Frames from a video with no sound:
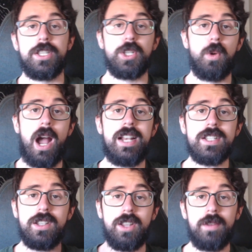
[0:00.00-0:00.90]
So I
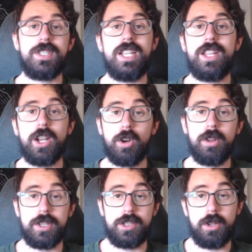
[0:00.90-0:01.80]
just love seeing the
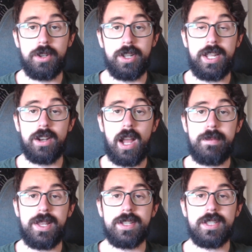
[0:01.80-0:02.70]
growth of Soga here. I
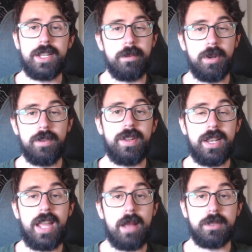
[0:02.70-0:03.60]
mean, this is like the
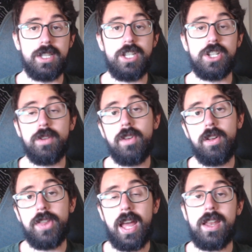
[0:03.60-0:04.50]
perfect encapsulation of
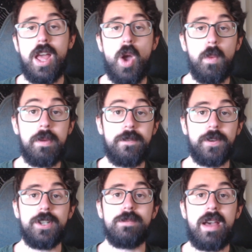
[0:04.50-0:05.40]
all of that. When we
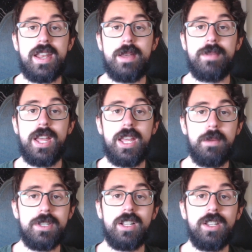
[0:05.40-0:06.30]
first met him,
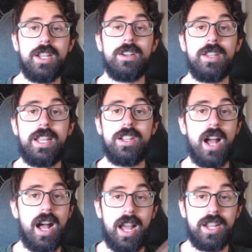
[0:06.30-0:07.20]
he was literally
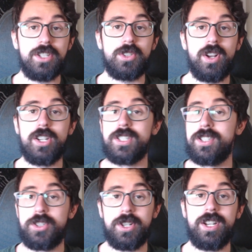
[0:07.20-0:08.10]
high on
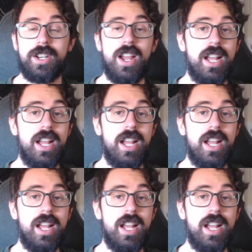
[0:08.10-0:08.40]
drugs, Trigger,